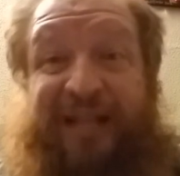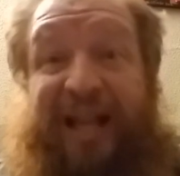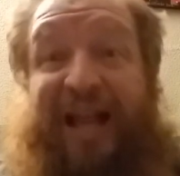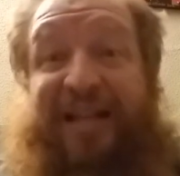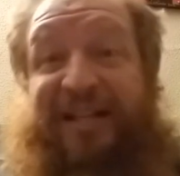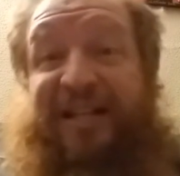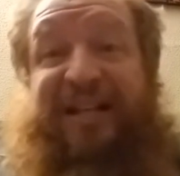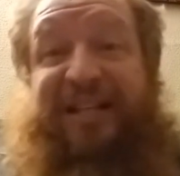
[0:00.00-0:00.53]

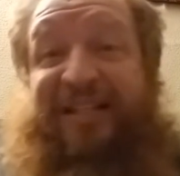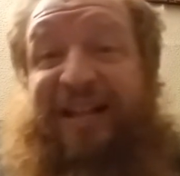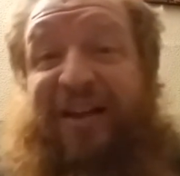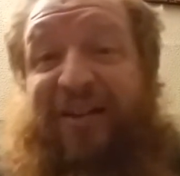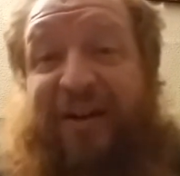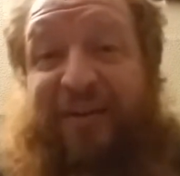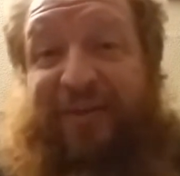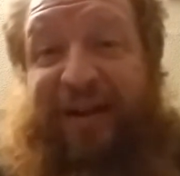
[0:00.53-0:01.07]
As you can
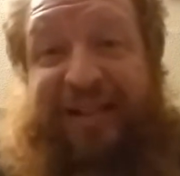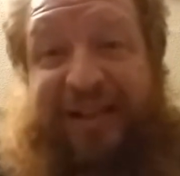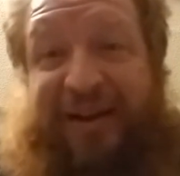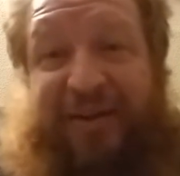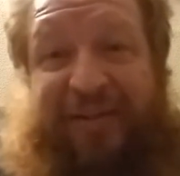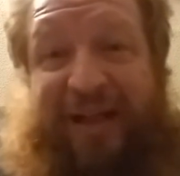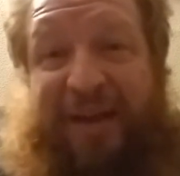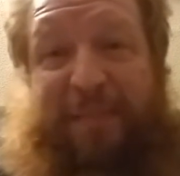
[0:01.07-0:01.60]
tell, I really
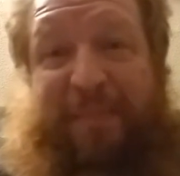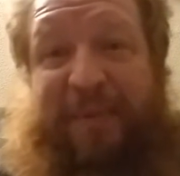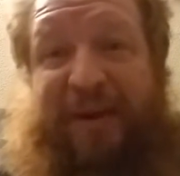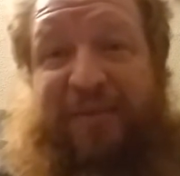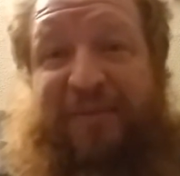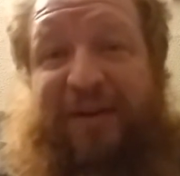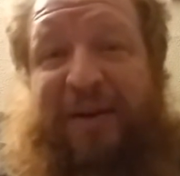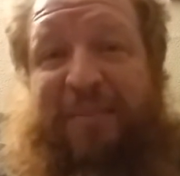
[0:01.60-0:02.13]
don't like
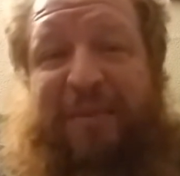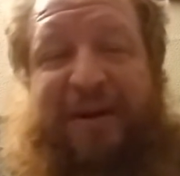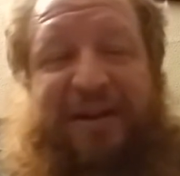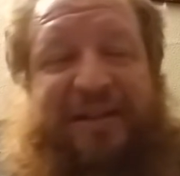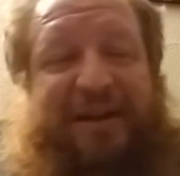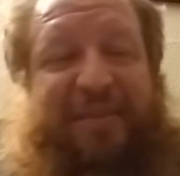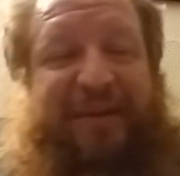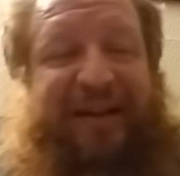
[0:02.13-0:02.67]
beer very
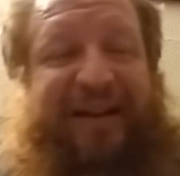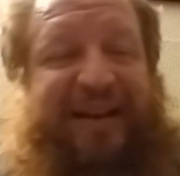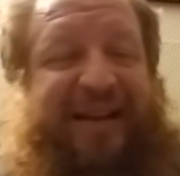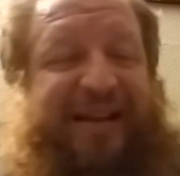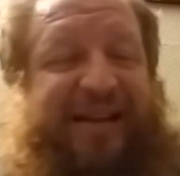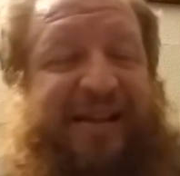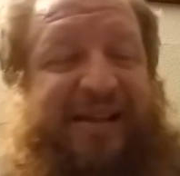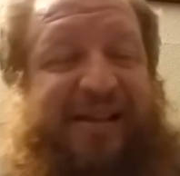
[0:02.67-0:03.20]
much. I mean,
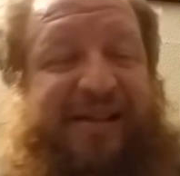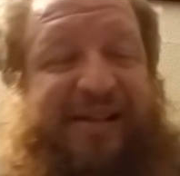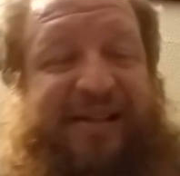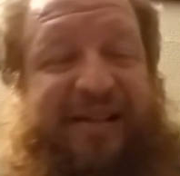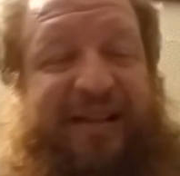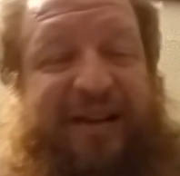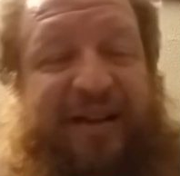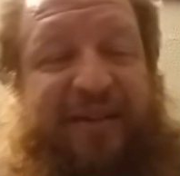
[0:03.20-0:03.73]

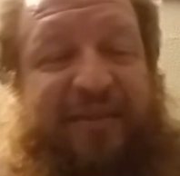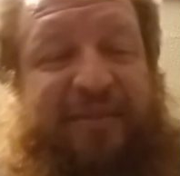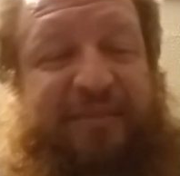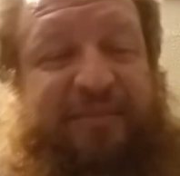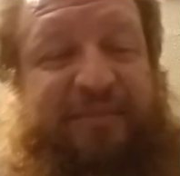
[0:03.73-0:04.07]
there